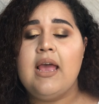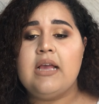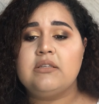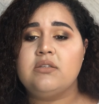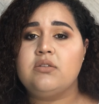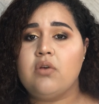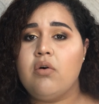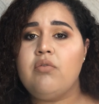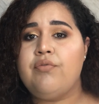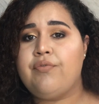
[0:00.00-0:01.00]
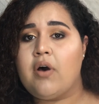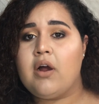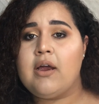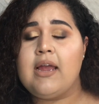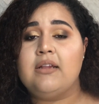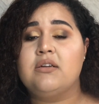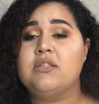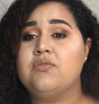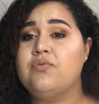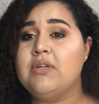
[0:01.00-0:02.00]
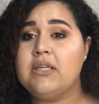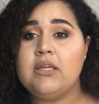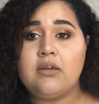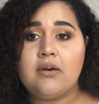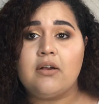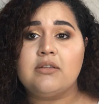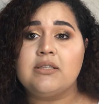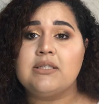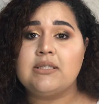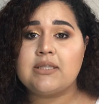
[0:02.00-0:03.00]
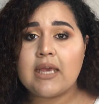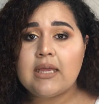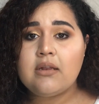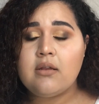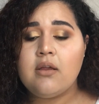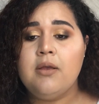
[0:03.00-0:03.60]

and so far it looks really good on the skin.